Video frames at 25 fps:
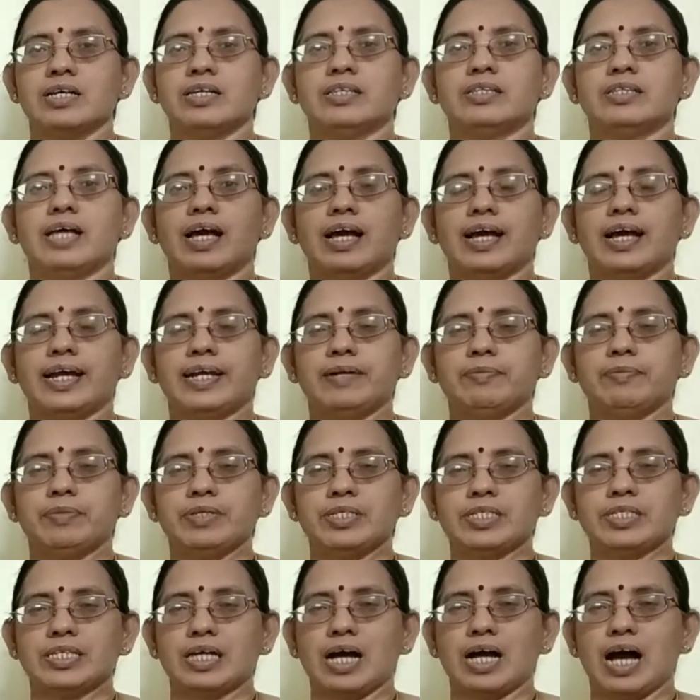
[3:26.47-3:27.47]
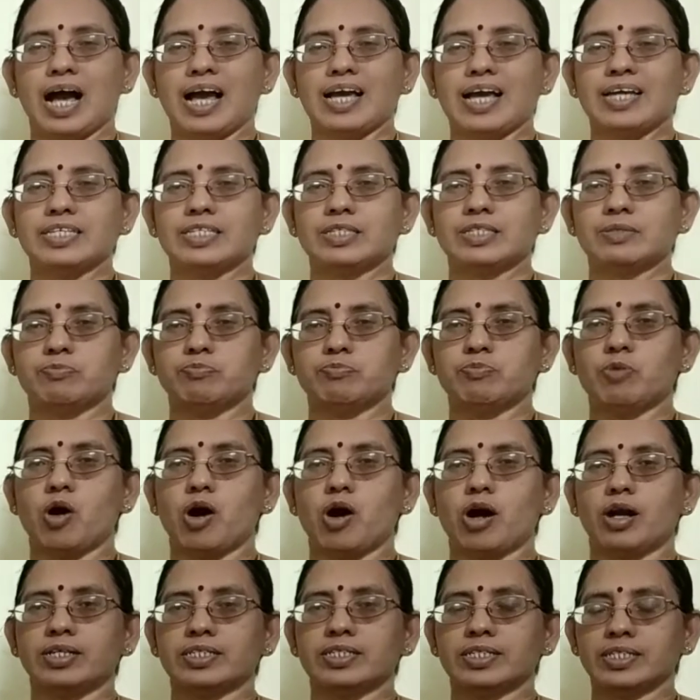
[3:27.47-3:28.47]
the hail means the ice
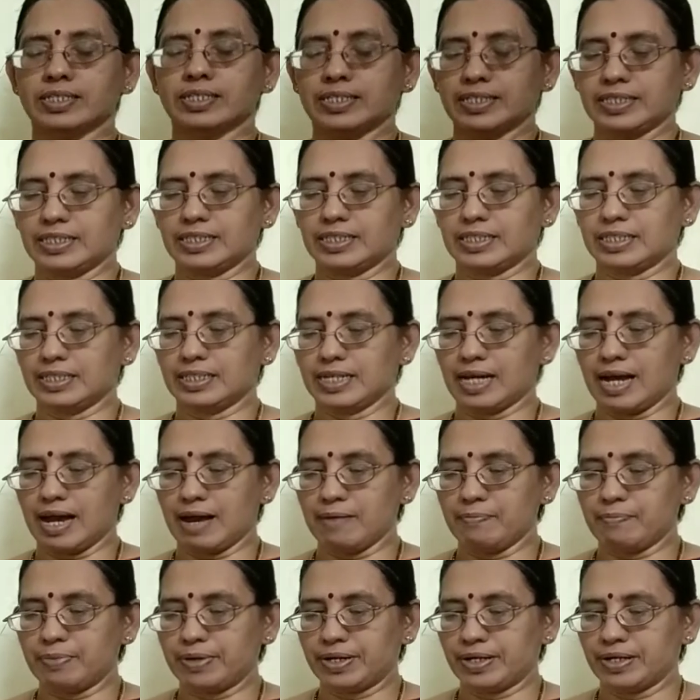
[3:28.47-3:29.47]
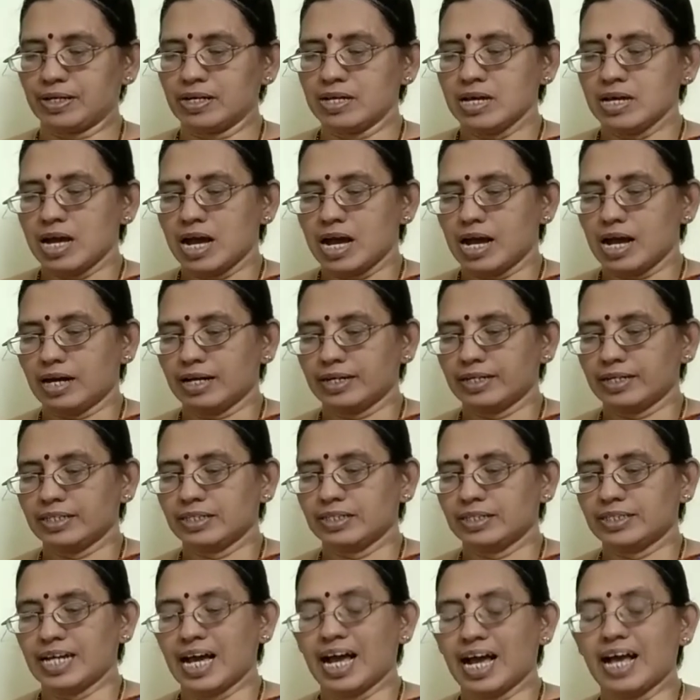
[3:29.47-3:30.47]
balls, it wrapped
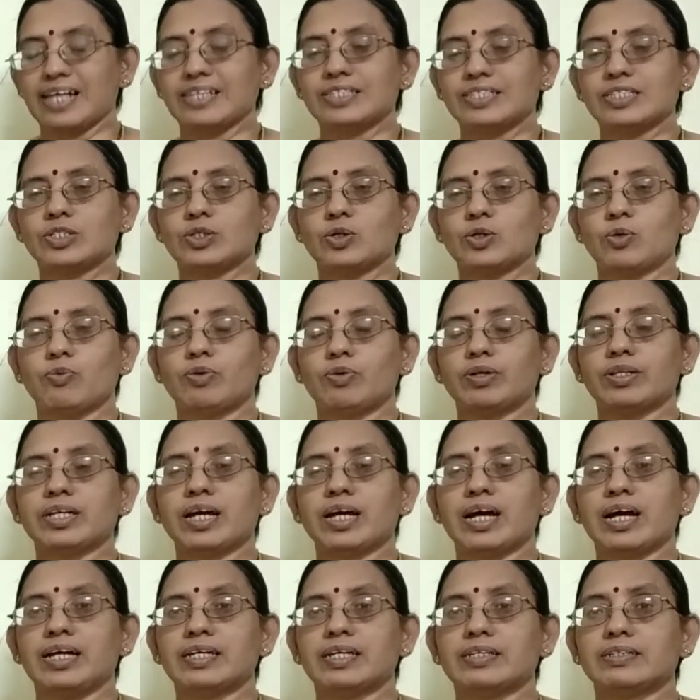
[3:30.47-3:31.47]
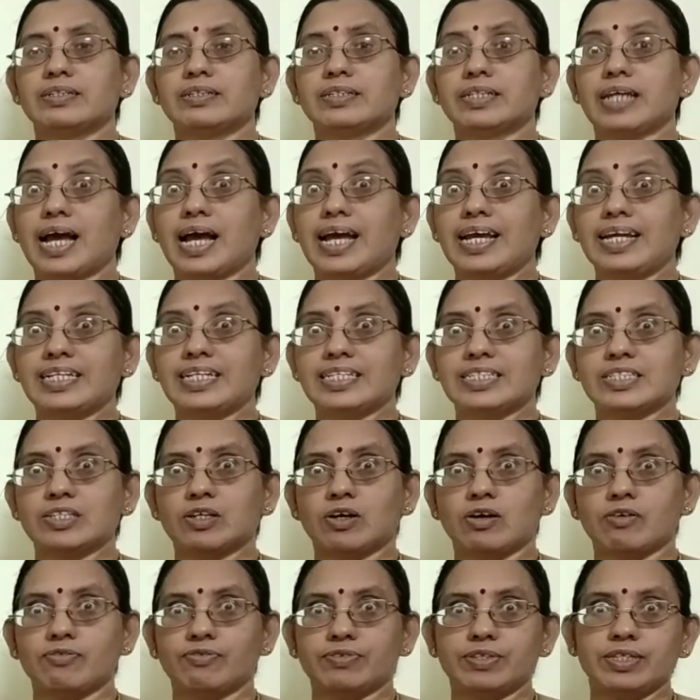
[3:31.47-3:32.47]
and danced over the tiles
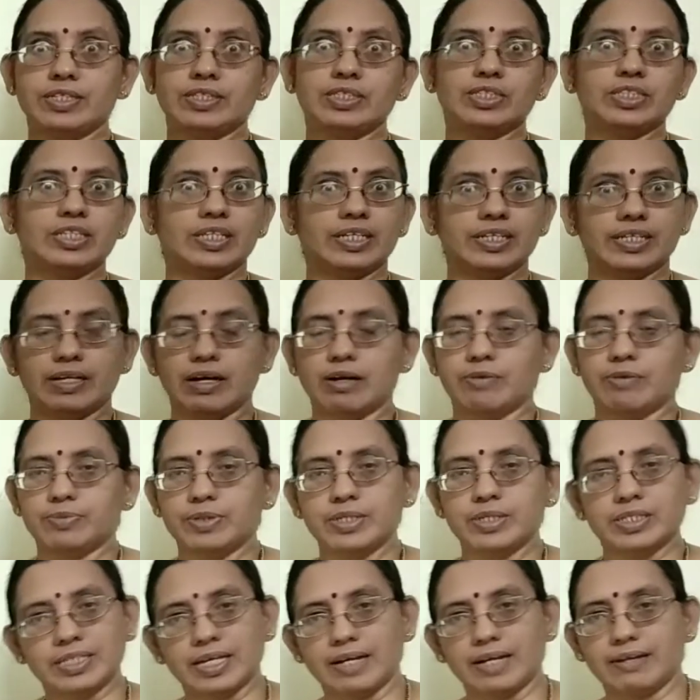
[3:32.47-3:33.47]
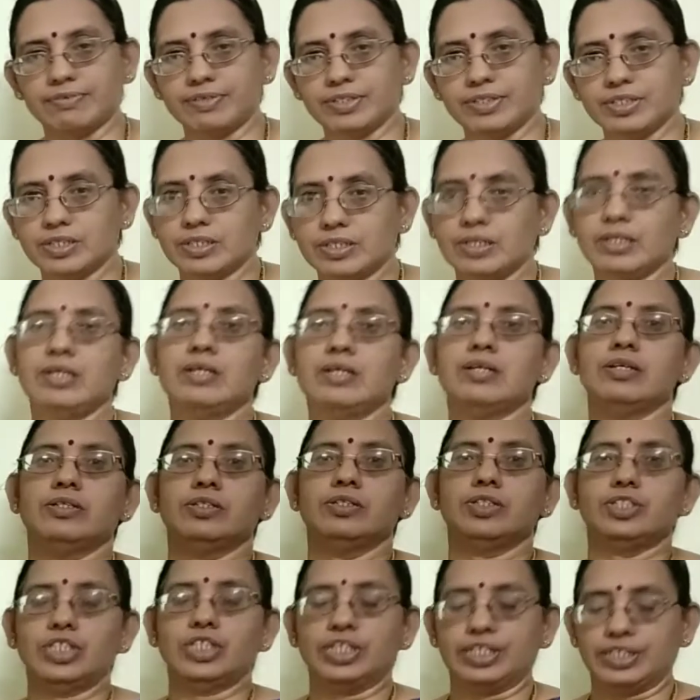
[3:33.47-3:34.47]
of the selfish
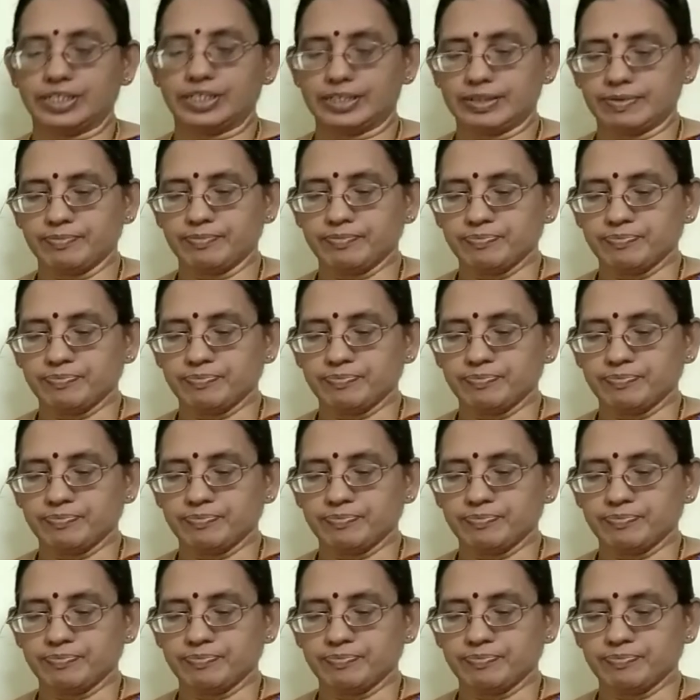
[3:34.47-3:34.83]
giant.